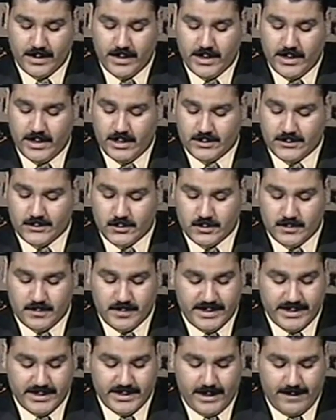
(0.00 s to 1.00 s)
it could
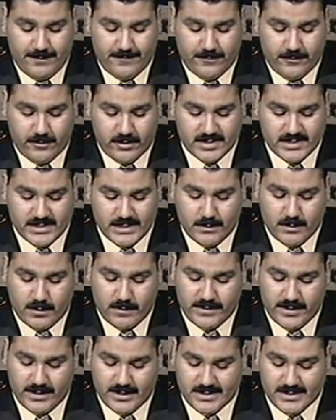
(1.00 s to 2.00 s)
be enough for some
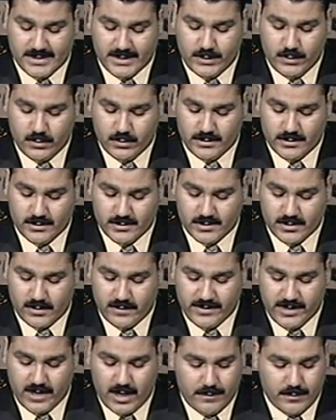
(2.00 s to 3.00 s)
of the executors
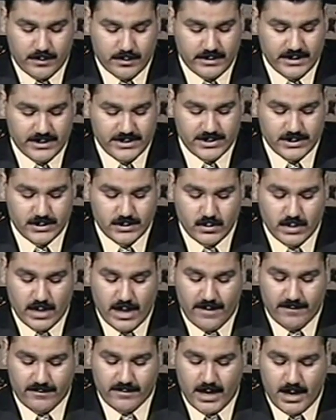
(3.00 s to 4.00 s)
of the operation to
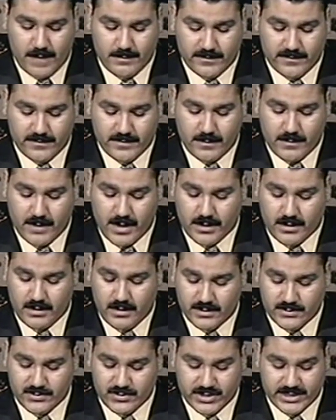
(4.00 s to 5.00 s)
have come from a
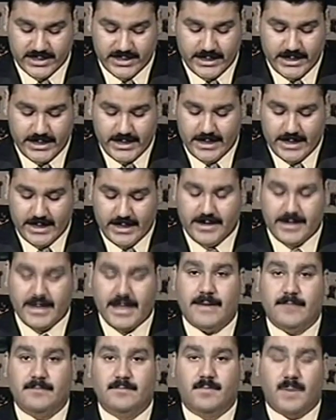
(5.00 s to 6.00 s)
country
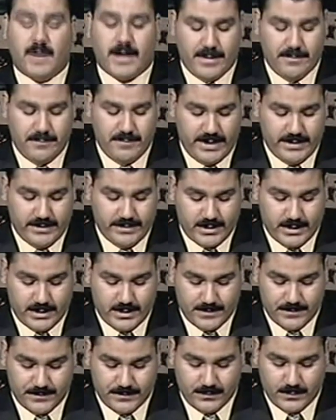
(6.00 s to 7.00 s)
named by America,
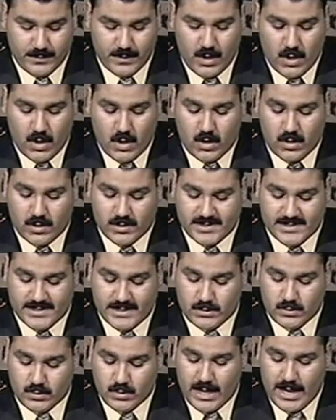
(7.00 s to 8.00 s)
or
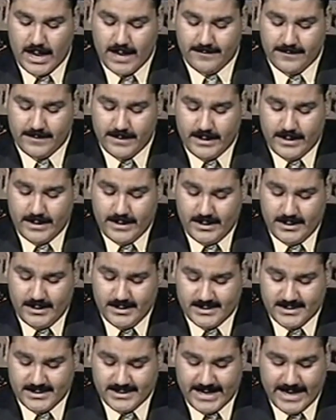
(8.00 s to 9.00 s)
said to have
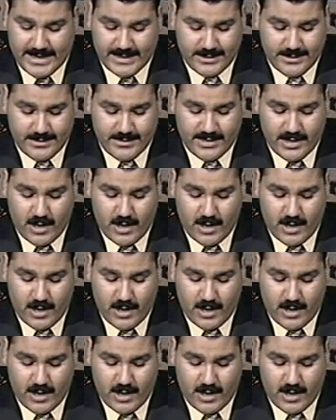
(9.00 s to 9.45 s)
instigated the